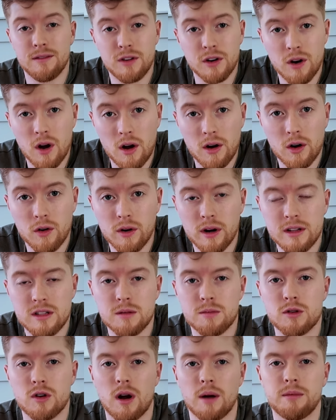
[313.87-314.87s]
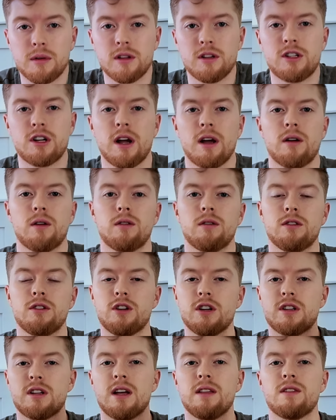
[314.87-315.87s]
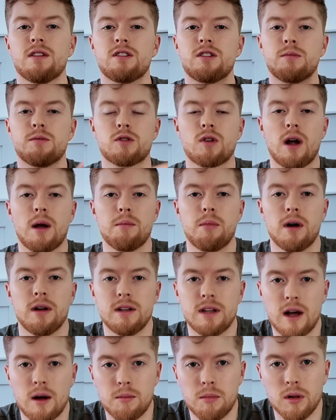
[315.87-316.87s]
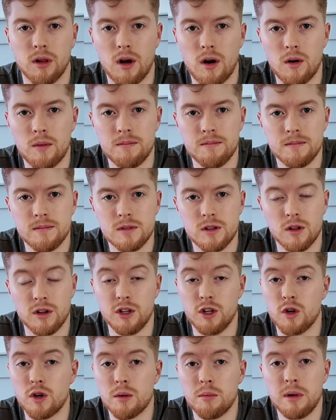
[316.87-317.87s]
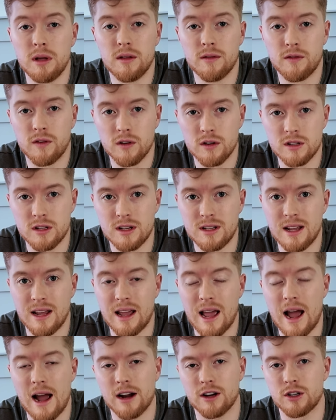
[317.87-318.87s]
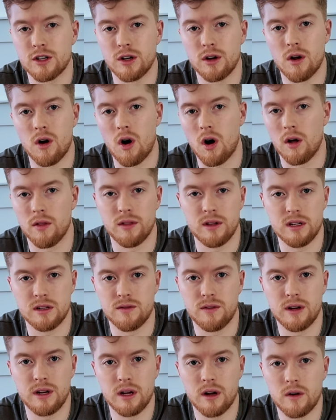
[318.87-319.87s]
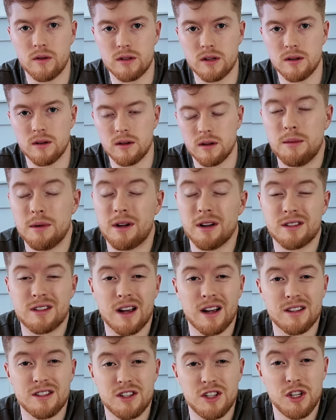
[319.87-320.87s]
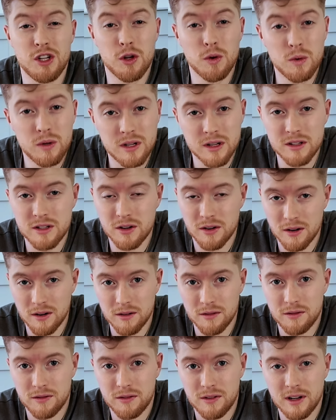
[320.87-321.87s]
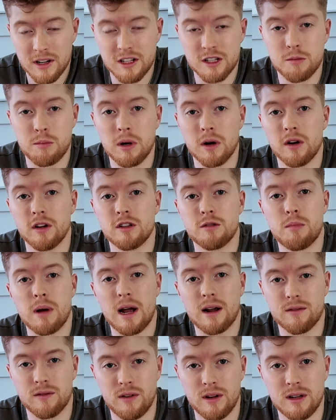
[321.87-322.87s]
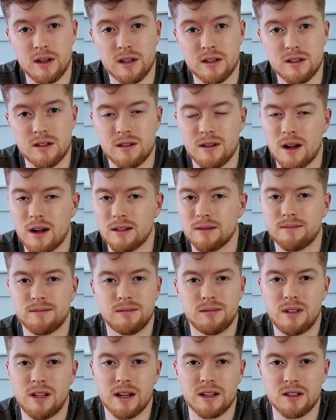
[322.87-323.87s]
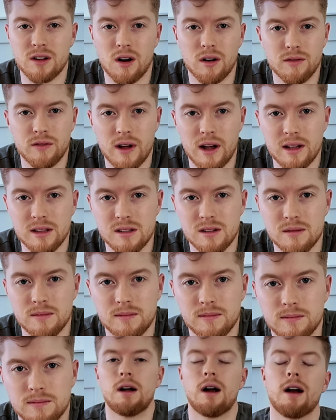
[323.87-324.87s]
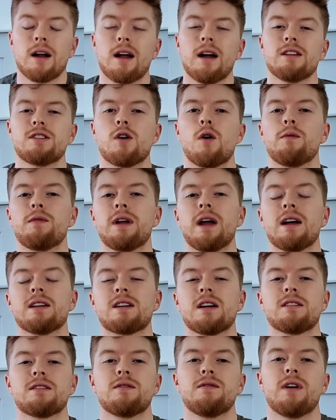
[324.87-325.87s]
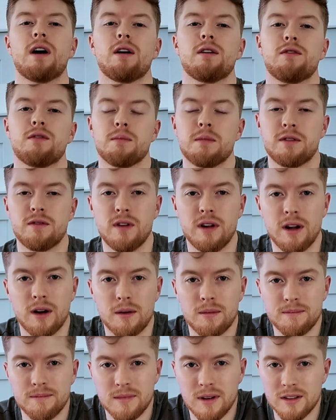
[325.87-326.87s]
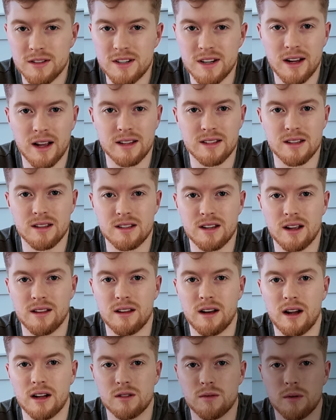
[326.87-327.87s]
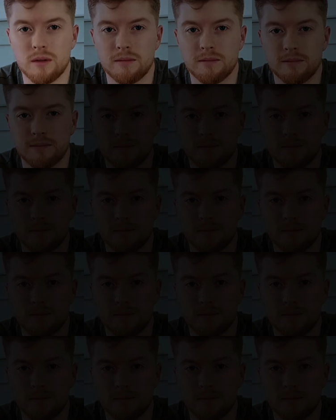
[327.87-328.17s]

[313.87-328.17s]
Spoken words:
if you're not already subscribed to the channel, just hit the subscribe button down below so that you can be the first to take action on these videos. Because guys, you deserve experience-backed fitness, not TikTok fads. All right, guys, hope you guys got some value from this video, and I'll see you guys inside the next one.